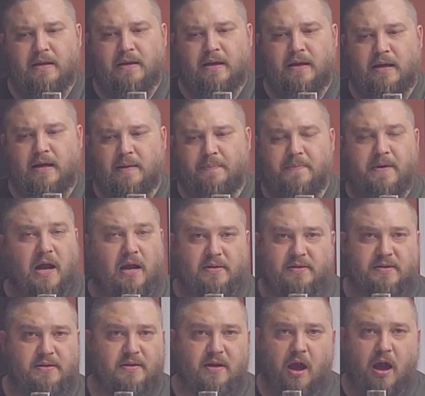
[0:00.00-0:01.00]
Not
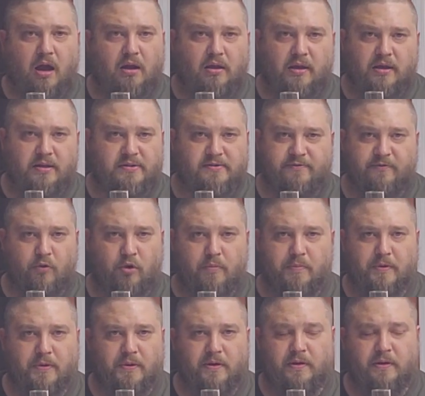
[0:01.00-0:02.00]
to knock his
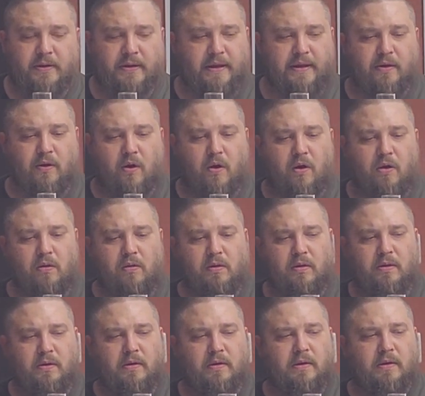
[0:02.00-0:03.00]
formula at
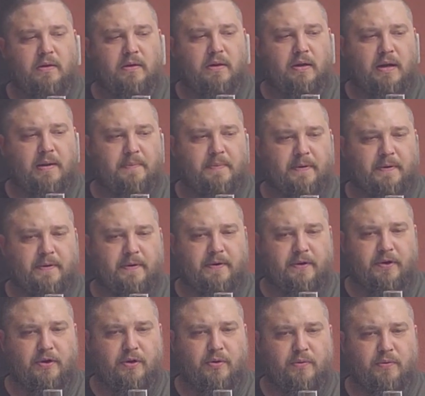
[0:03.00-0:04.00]
all. I'm,
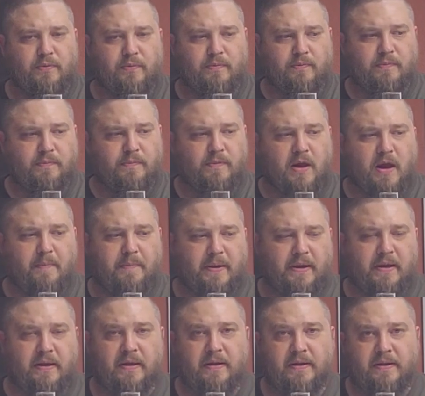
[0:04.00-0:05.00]
not
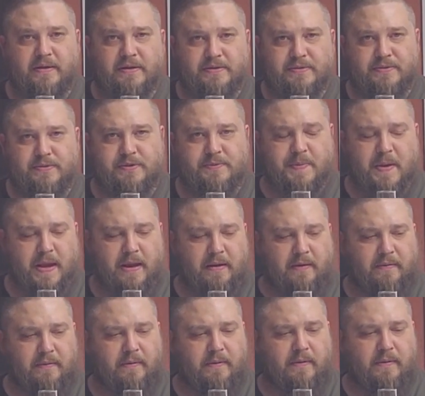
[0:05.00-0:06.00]
meaning any
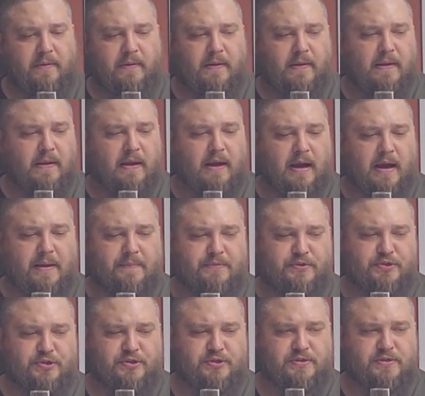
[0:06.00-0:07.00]
disrespect. I'm
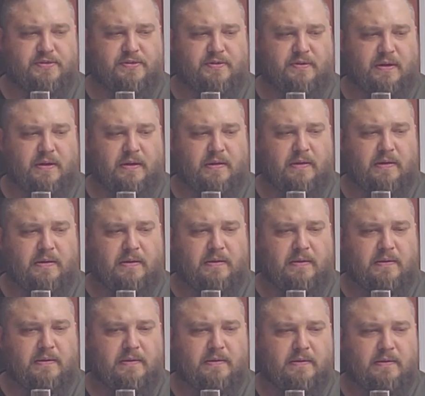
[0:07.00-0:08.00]
just
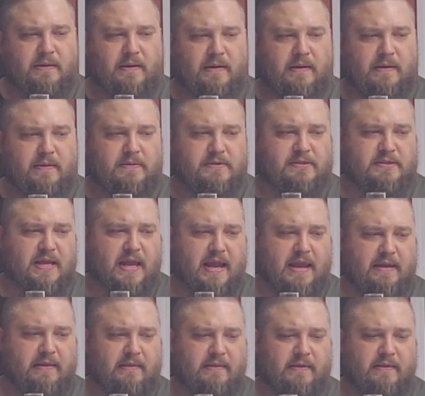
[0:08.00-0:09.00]

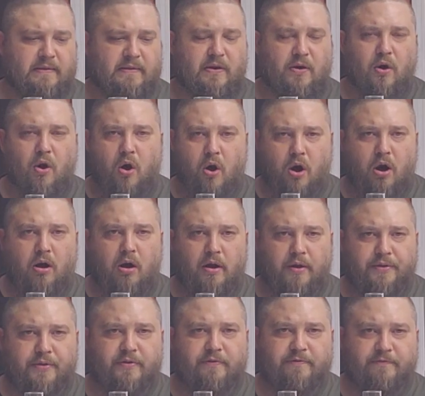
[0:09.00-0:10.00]
saying that there are
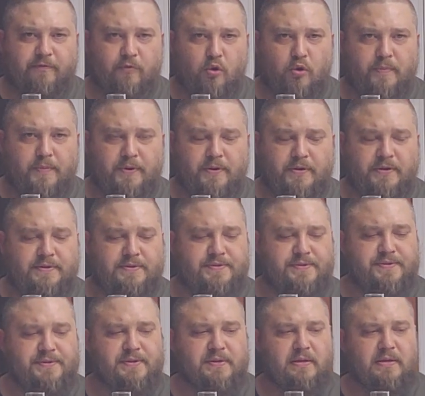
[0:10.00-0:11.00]
other
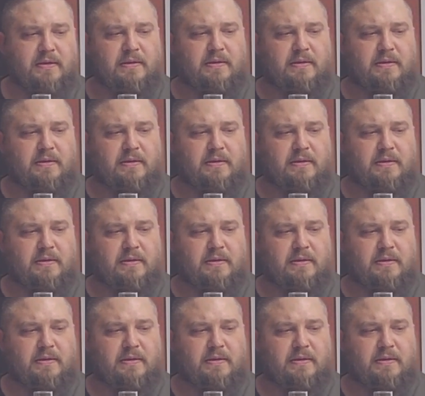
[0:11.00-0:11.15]
formulas.